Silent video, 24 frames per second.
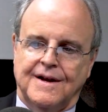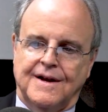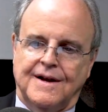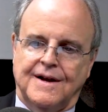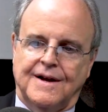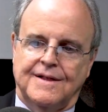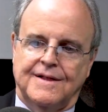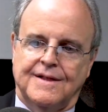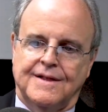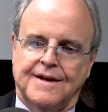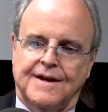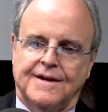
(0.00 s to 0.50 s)

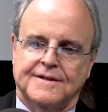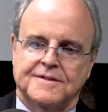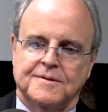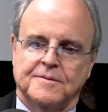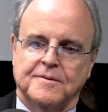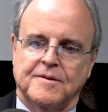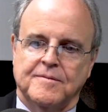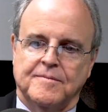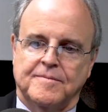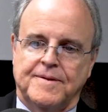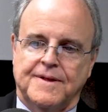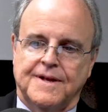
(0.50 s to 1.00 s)
And then they had some
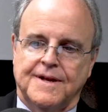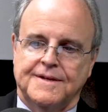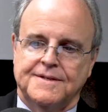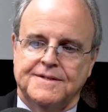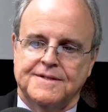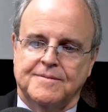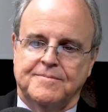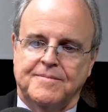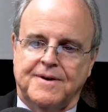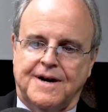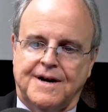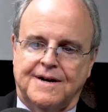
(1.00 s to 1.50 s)
complaints
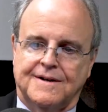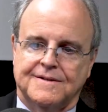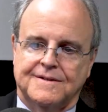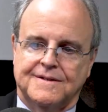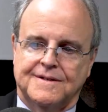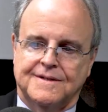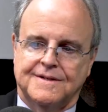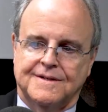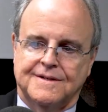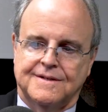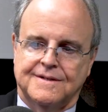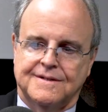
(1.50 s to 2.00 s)
about
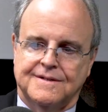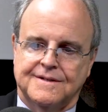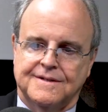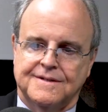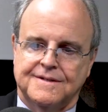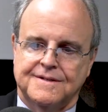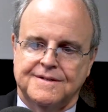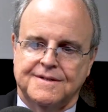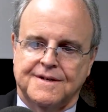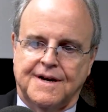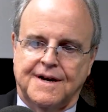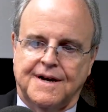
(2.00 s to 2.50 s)
the
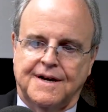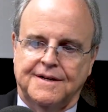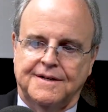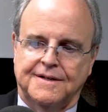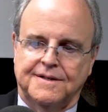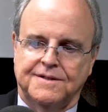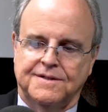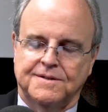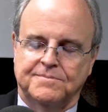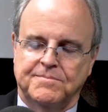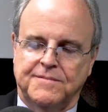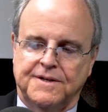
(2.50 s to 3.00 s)

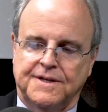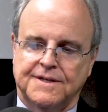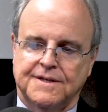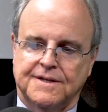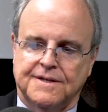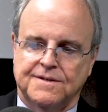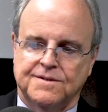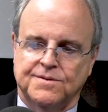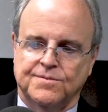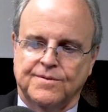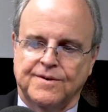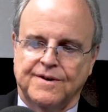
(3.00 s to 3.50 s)
signage,
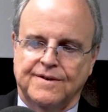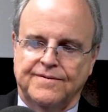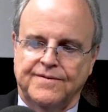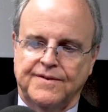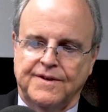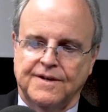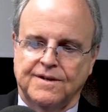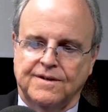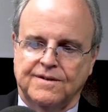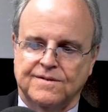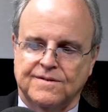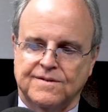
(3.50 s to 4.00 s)
because where
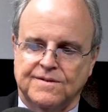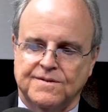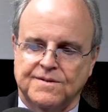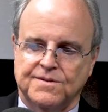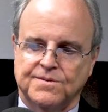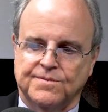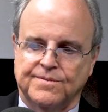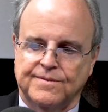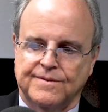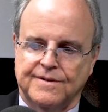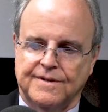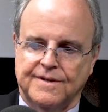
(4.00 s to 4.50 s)
vehicles
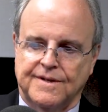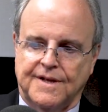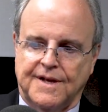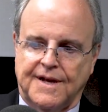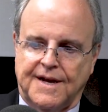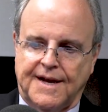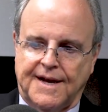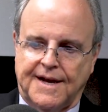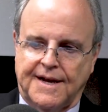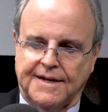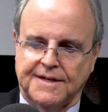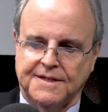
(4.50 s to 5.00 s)
would
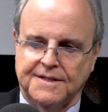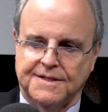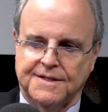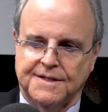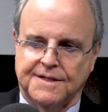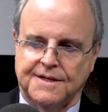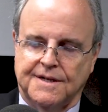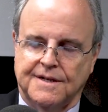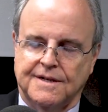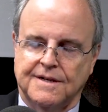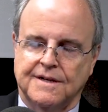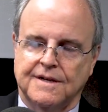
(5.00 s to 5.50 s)

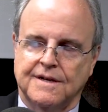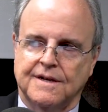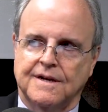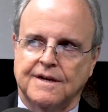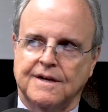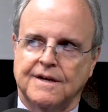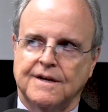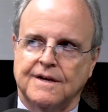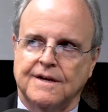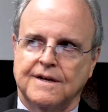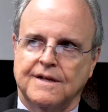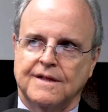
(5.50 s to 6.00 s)
exit
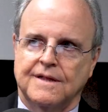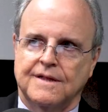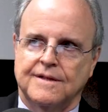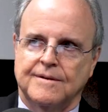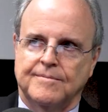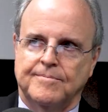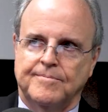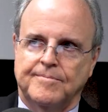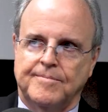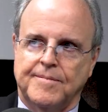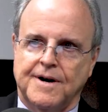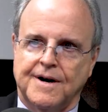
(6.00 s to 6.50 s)
the
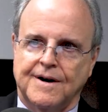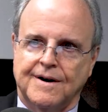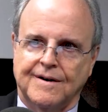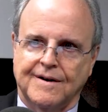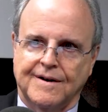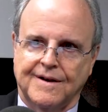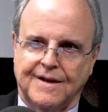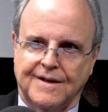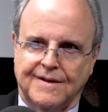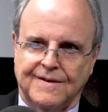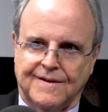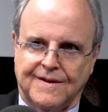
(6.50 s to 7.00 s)

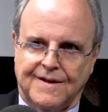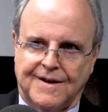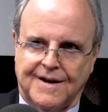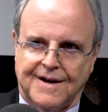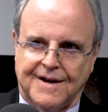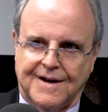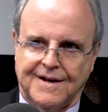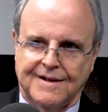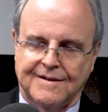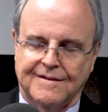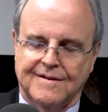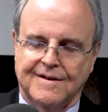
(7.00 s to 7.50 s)
parking
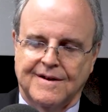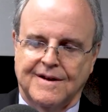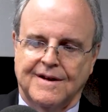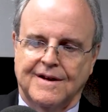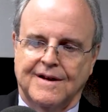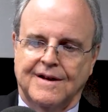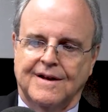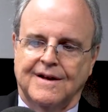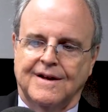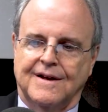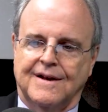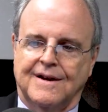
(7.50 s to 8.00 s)
lot
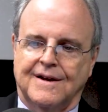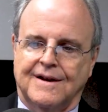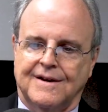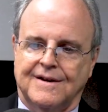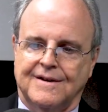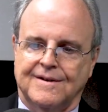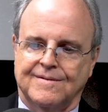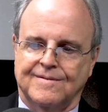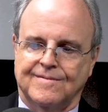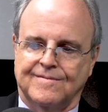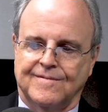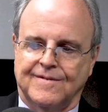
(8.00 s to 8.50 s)

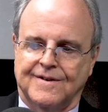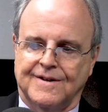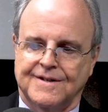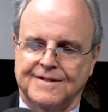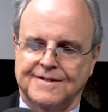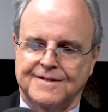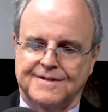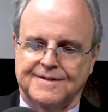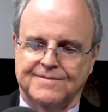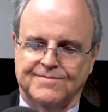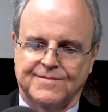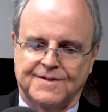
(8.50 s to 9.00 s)

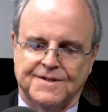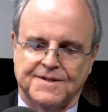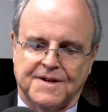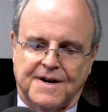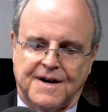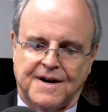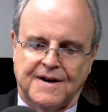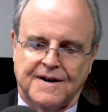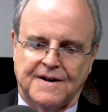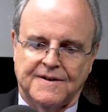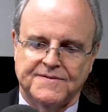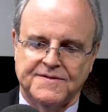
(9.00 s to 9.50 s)
was
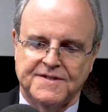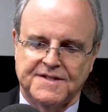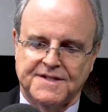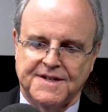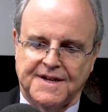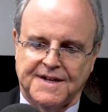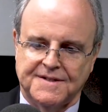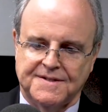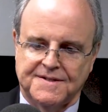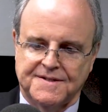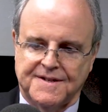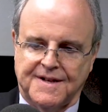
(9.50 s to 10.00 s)

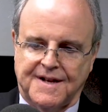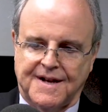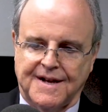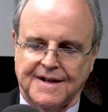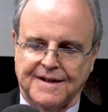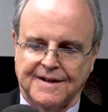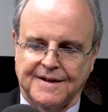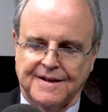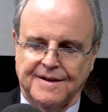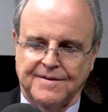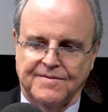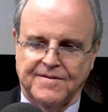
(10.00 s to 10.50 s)
offset
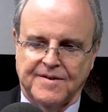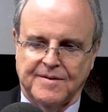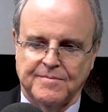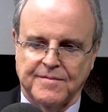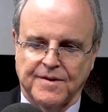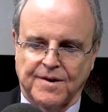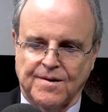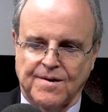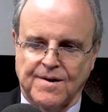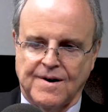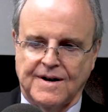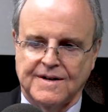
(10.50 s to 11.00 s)
slightly from the
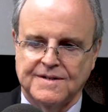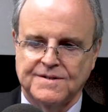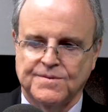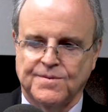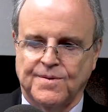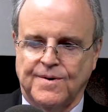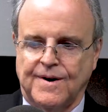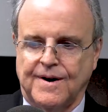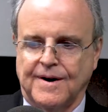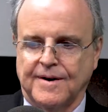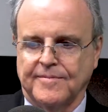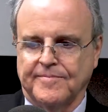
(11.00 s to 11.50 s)

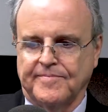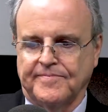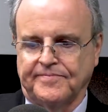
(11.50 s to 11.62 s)
crosswalk,